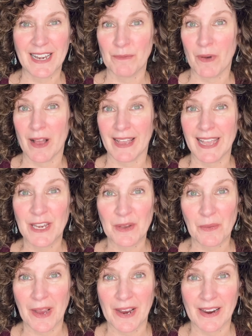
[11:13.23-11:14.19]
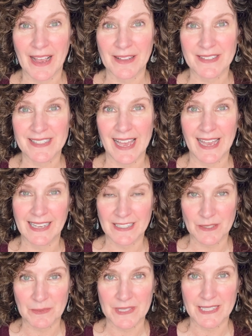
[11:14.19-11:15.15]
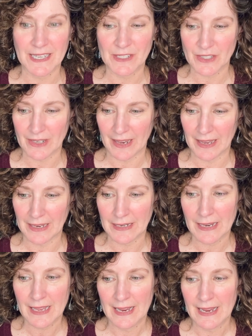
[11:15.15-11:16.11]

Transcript: walk anywhere outside, get some sunshine.